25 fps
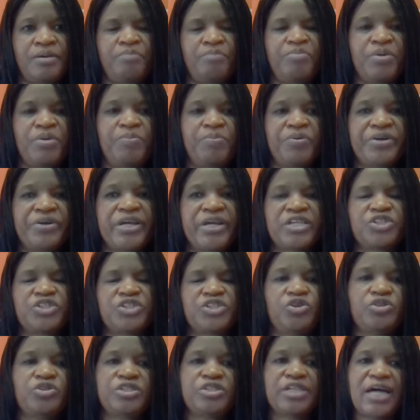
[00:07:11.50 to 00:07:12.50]
people does
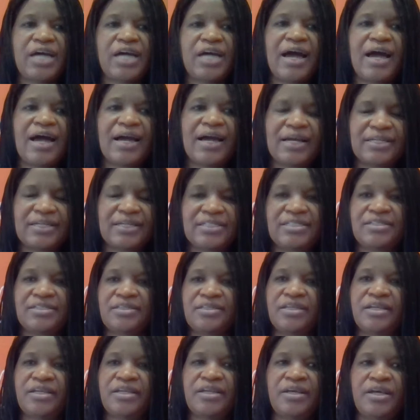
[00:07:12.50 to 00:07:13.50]
not act
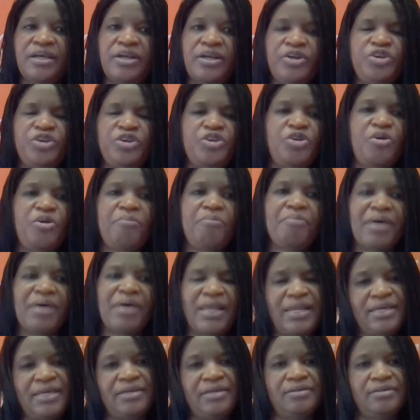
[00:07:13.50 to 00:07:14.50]

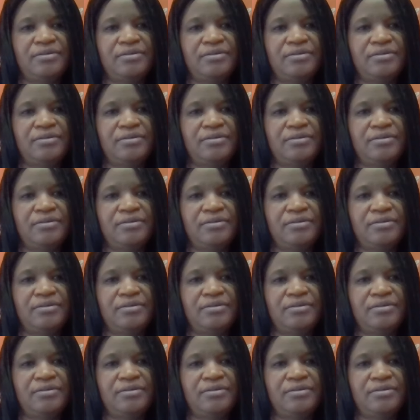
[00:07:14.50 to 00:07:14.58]
normally